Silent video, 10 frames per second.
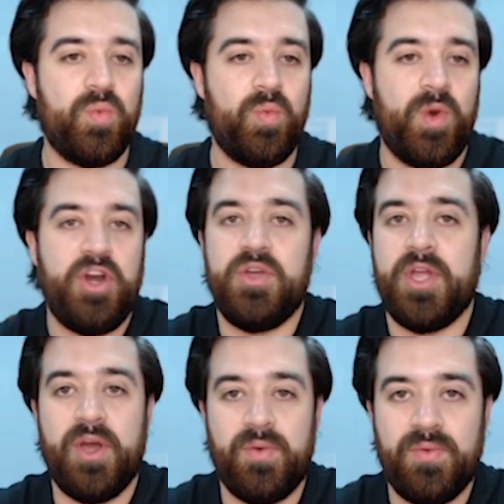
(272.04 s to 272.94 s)
where do you
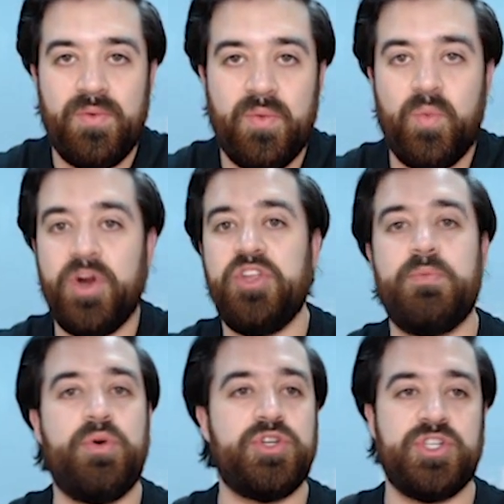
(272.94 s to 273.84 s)
go? What do you
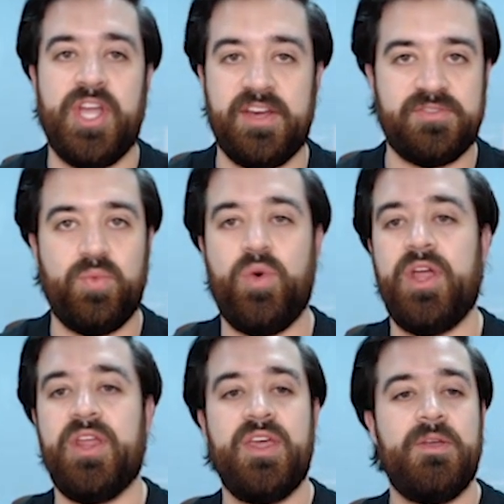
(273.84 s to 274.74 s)
push next?
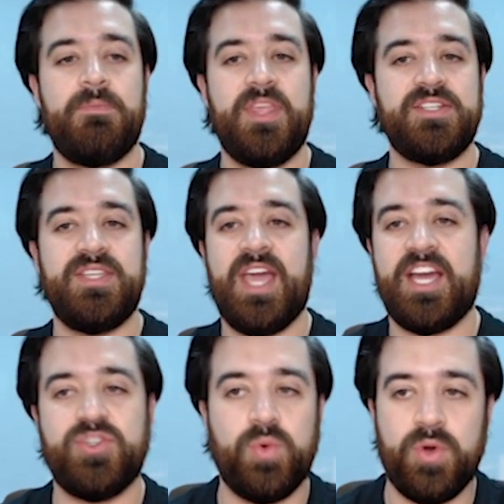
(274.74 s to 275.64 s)
What is the
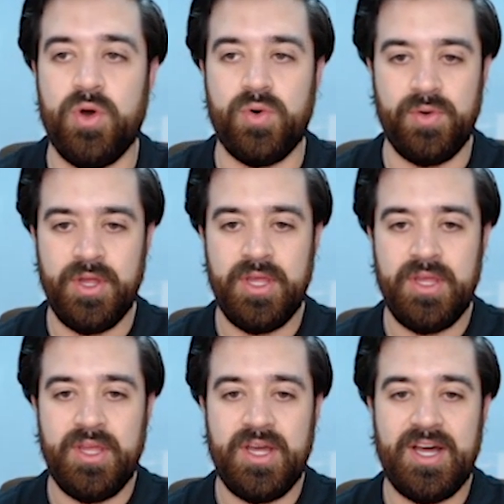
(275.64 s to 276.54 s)
actual goal?
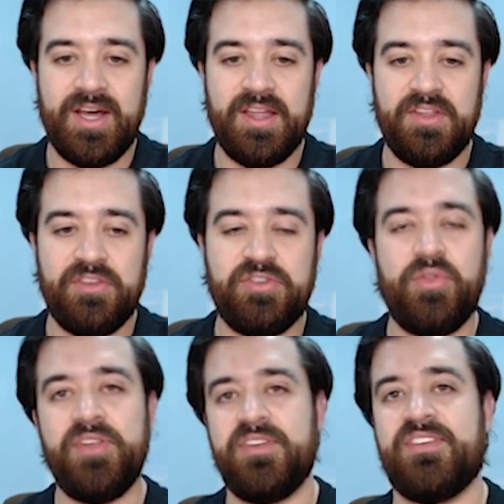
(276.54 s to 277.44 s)
So
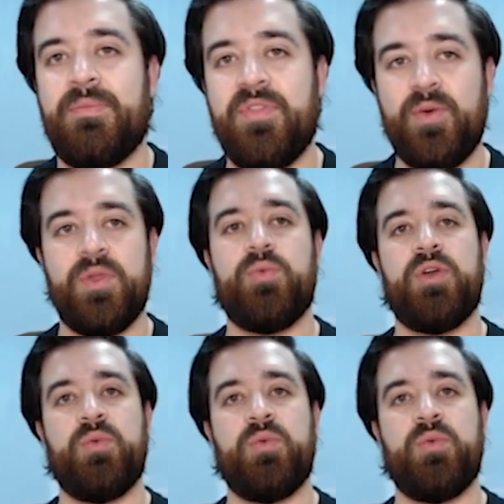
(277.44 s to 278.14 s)
this is something that we want